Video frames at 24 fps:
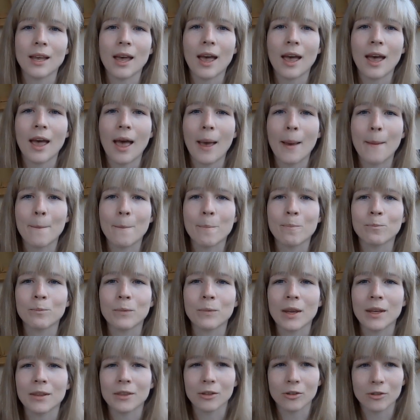and
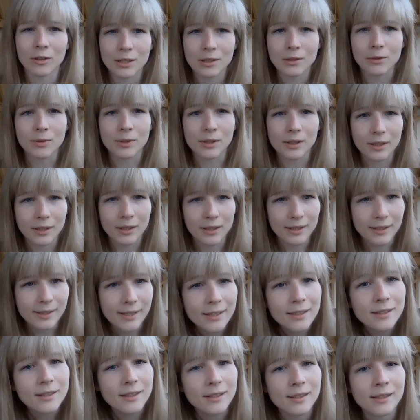the critical
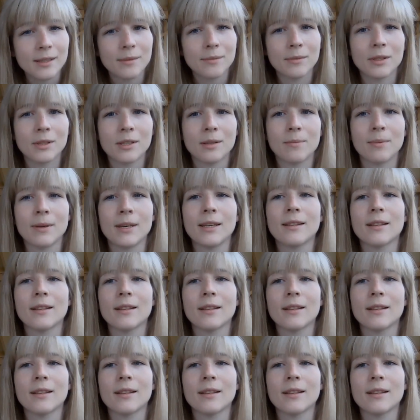consensus seems to be,